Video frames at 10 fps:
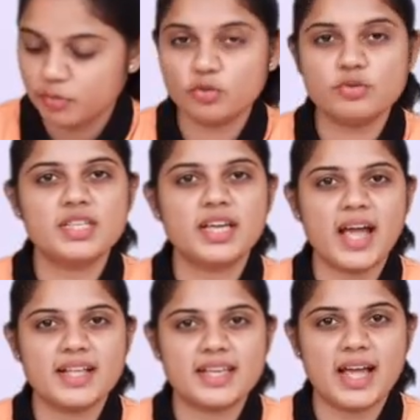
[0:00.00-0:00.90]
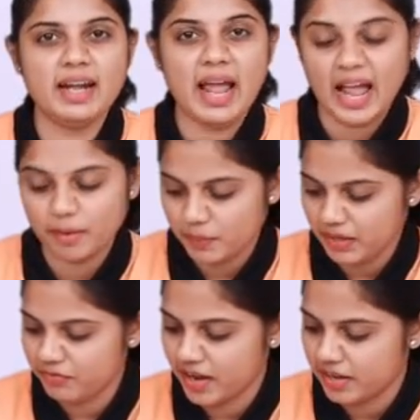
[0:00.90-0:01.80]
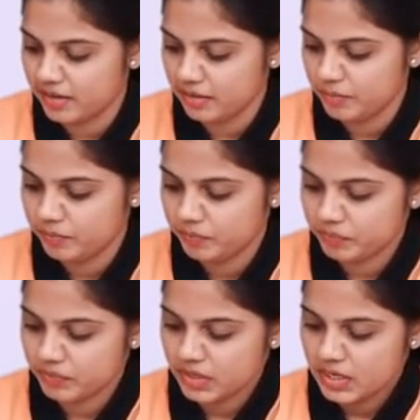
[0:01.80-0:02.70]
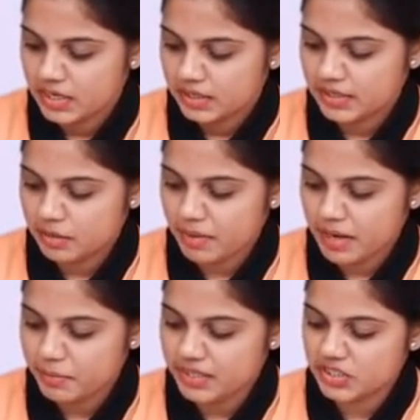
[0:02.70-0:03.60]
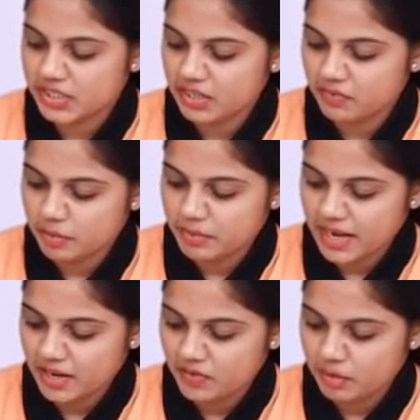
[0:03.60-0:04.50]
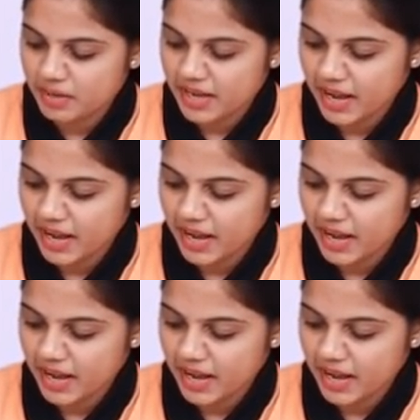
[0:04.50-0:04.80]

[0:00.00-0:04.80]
am using as an amplifier, then my BJT will be, I will be